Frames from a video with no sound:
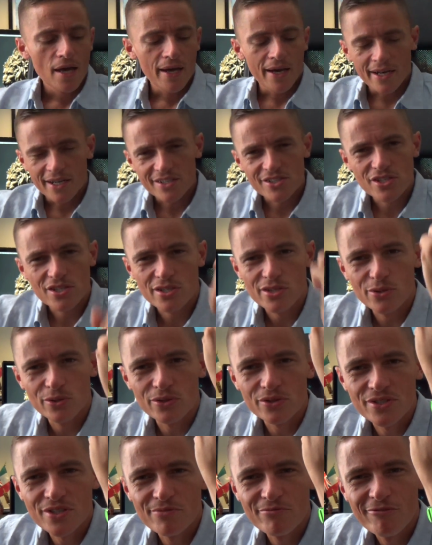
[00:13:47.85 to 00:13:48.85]
And I just
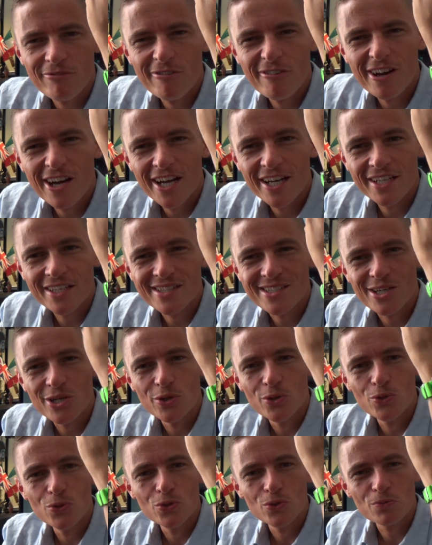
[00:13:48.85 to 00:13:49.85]
thought some really
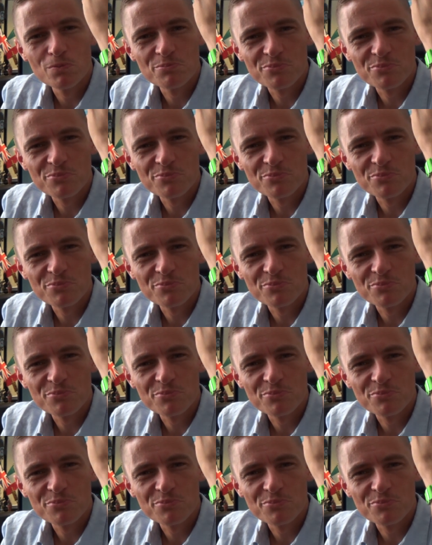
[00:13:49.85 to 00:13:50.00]
cool